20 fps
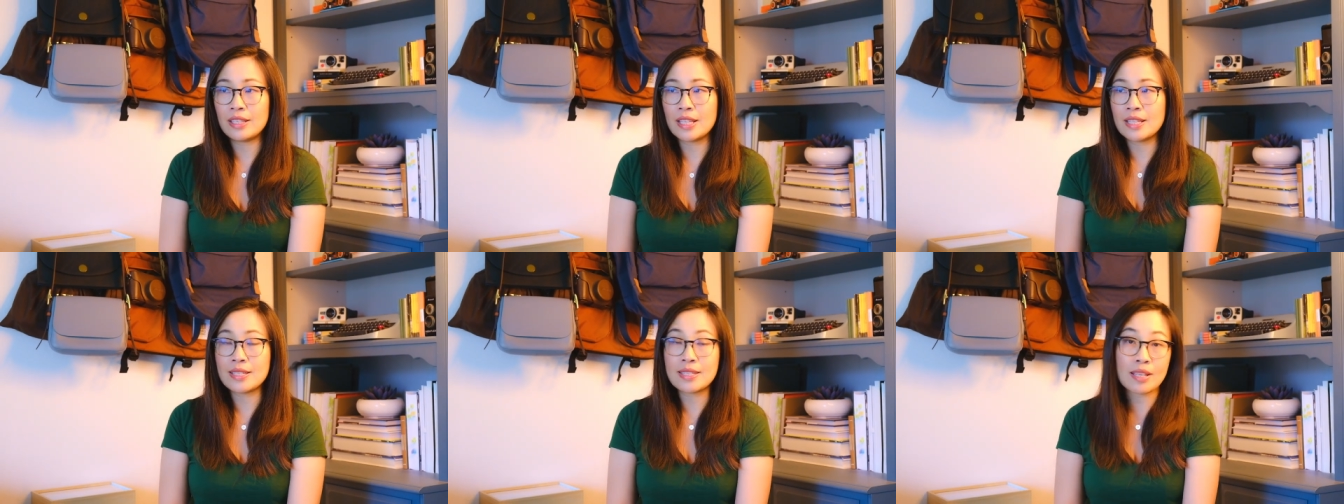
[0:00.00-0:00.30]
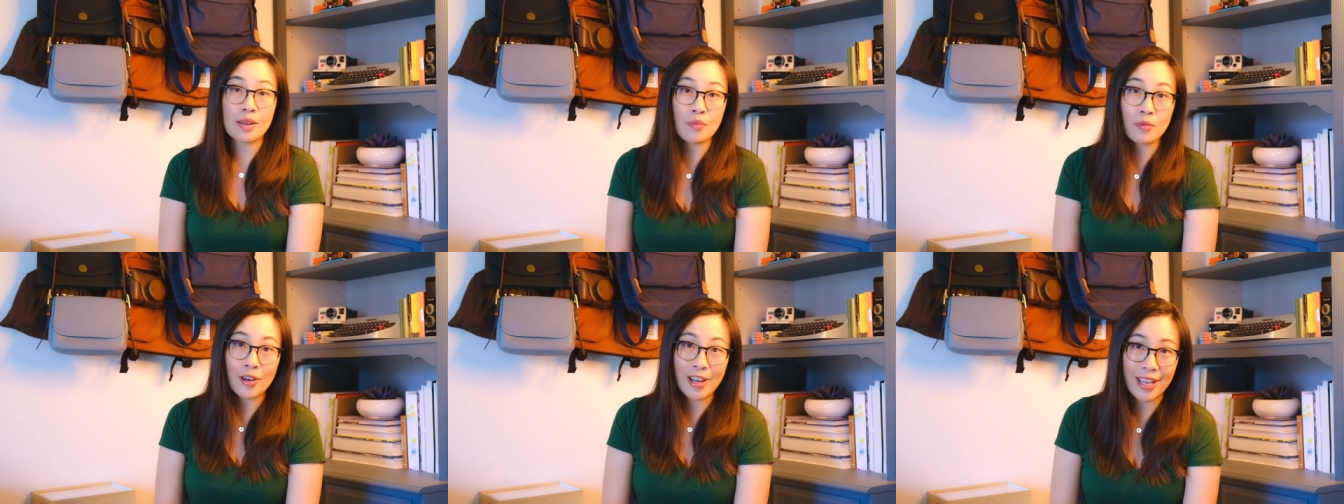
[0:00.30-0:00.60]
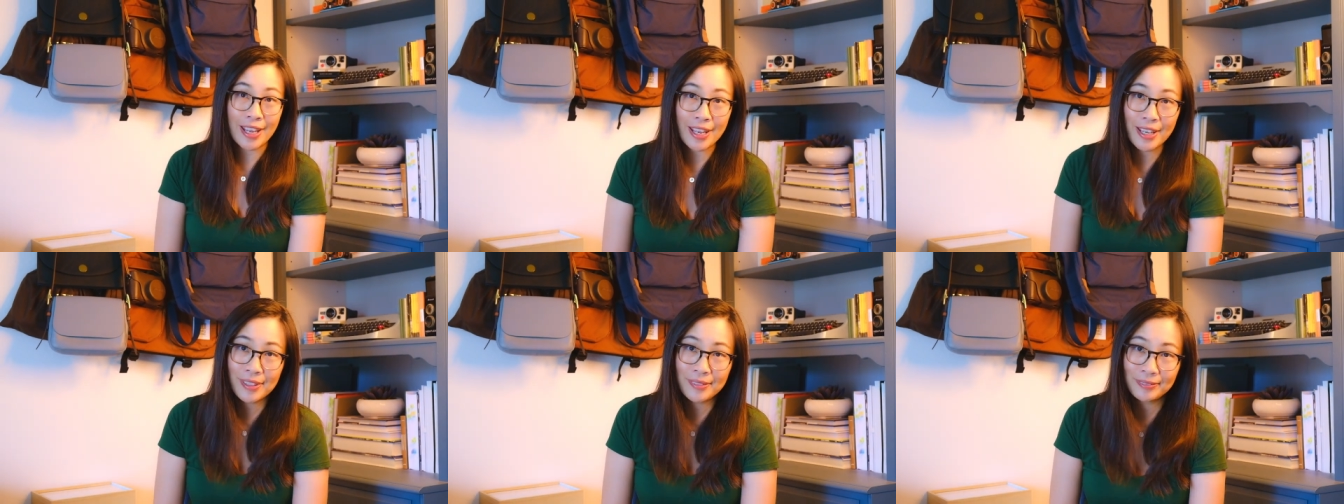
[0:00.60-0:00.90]
in some
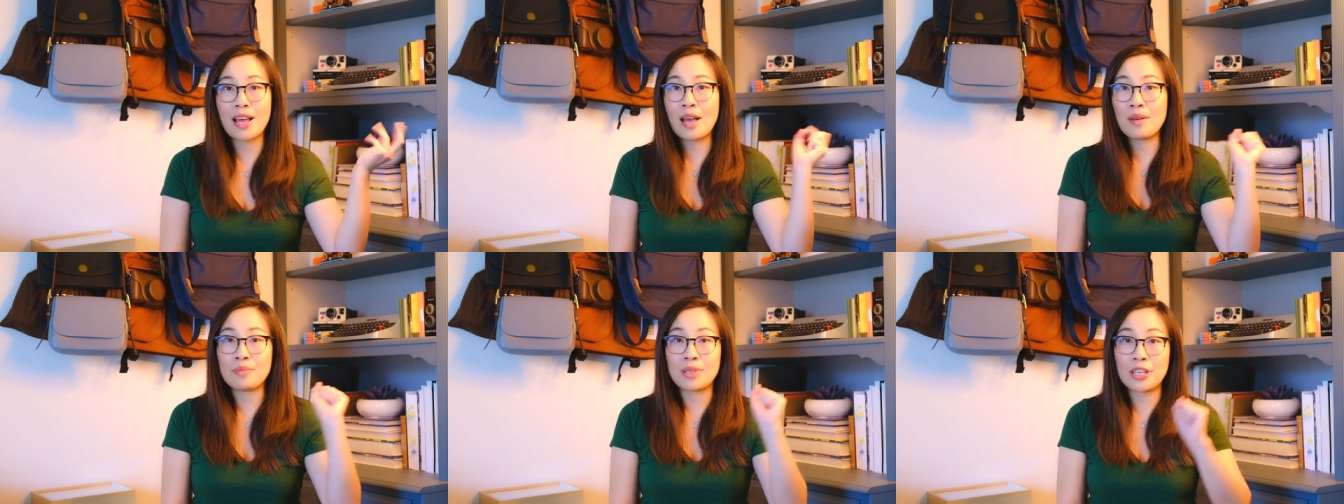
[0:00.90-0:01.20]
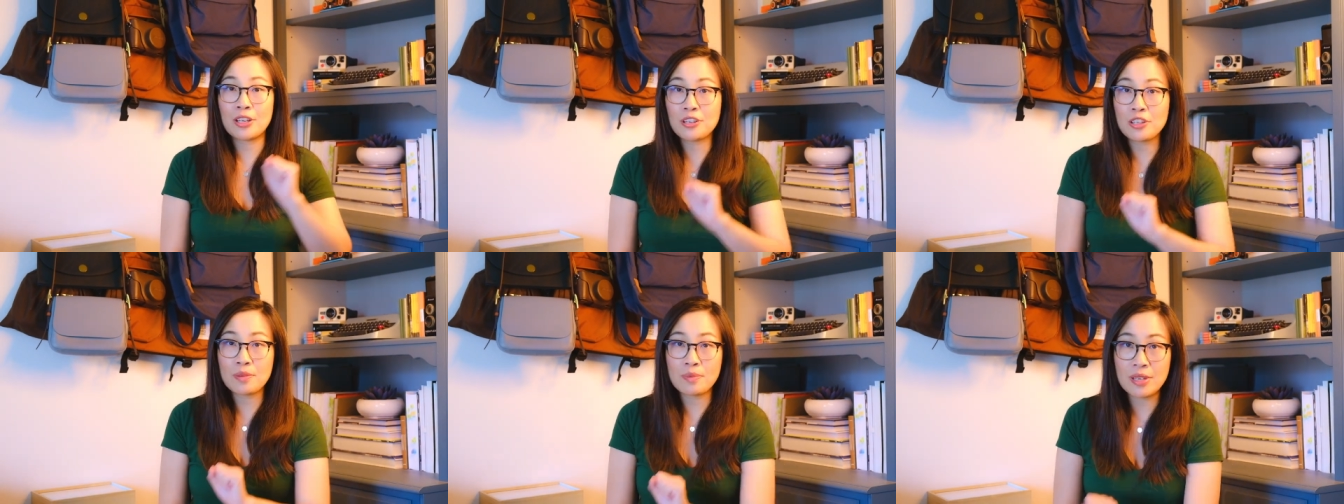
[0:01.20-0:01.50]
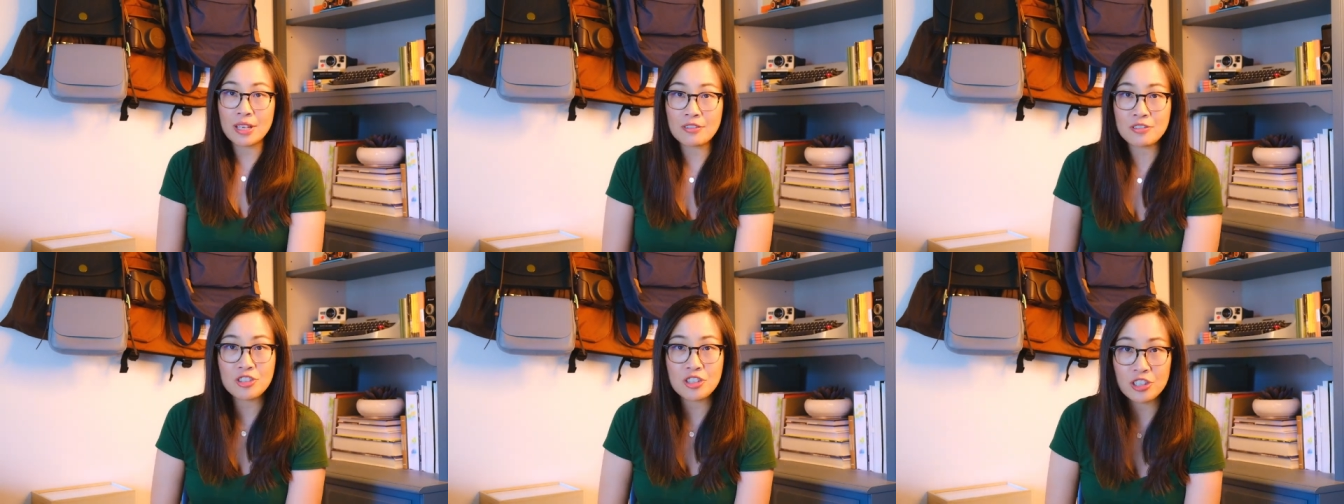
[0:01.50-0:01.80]
way. I'm here to
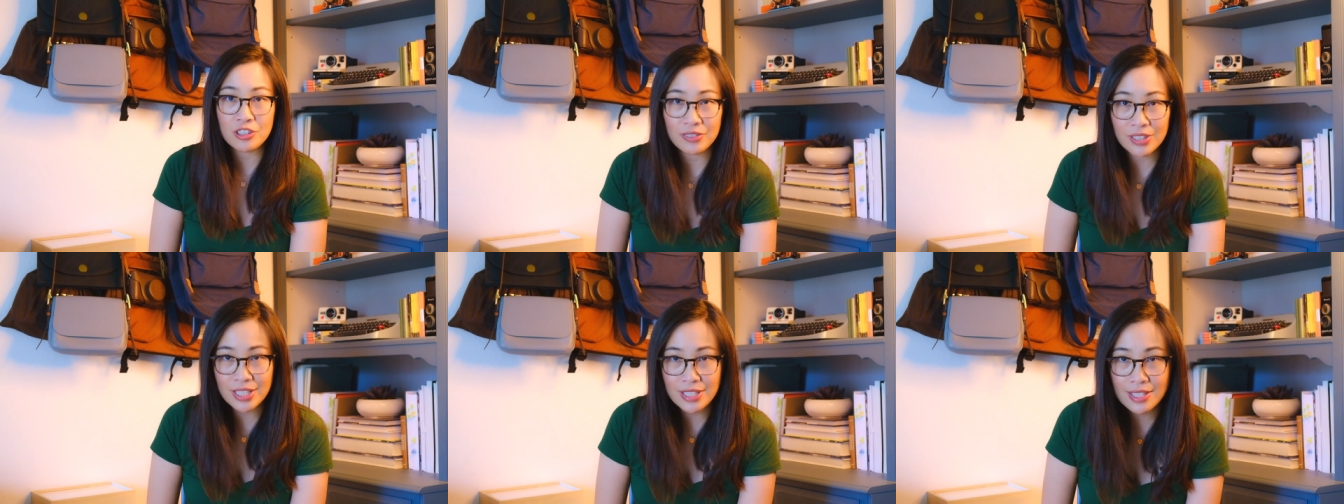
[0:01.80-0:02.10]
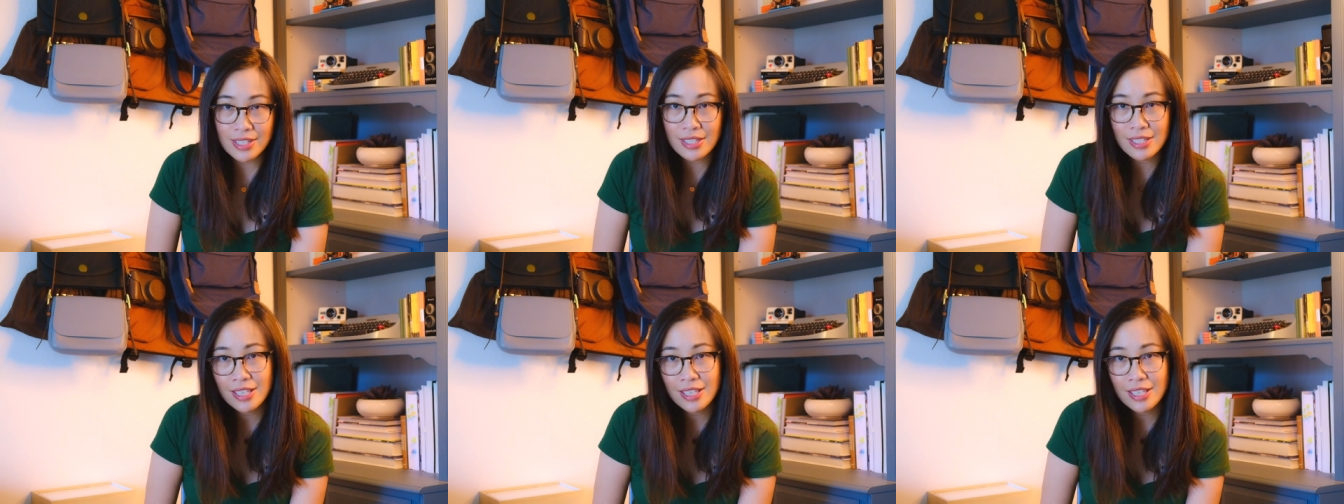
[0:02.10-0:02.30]
be of service.